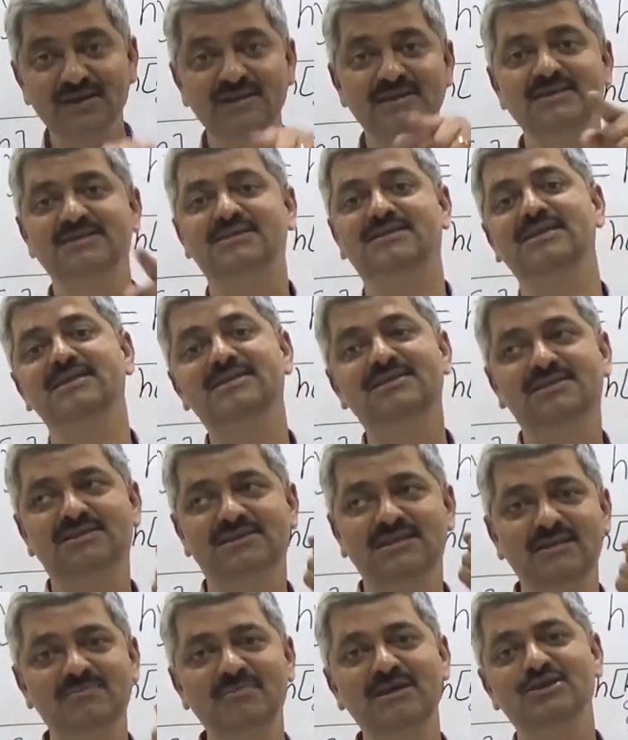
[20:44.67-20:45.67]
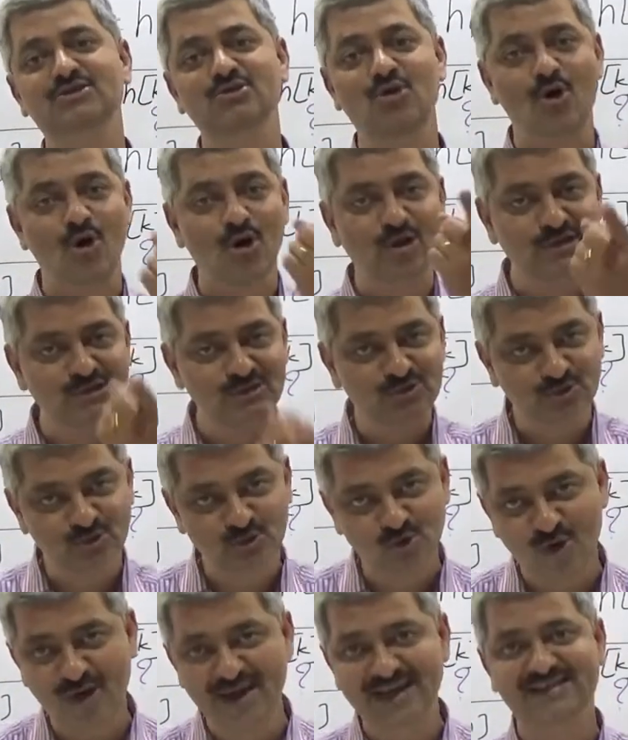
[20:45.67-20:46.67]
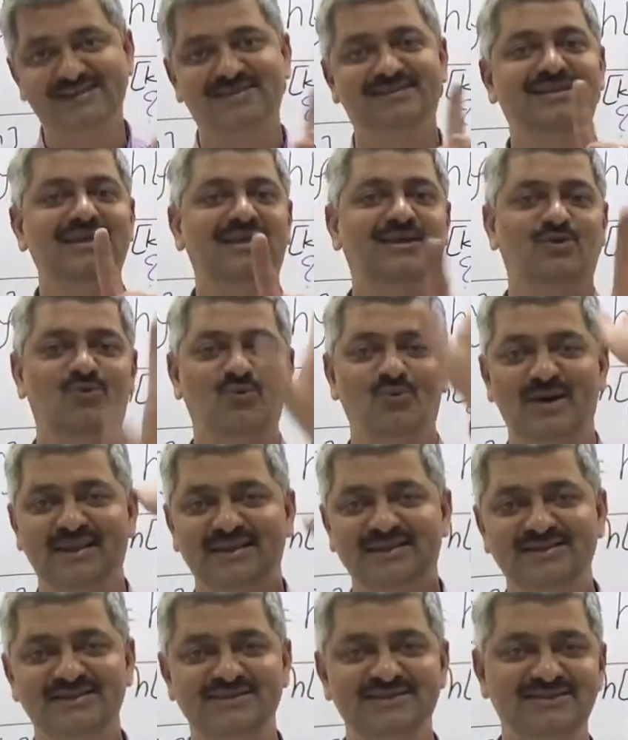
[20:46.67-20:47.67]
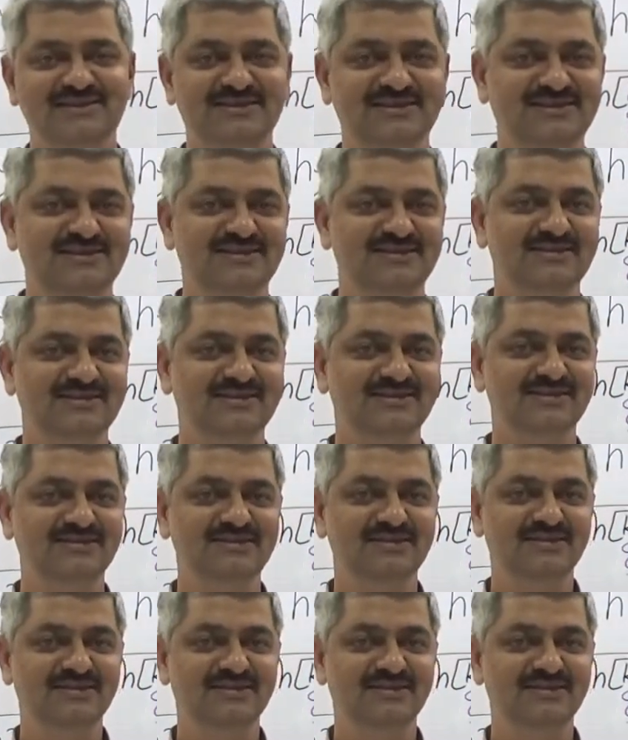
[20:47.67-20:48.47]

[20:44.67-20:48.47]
System is also a sequence.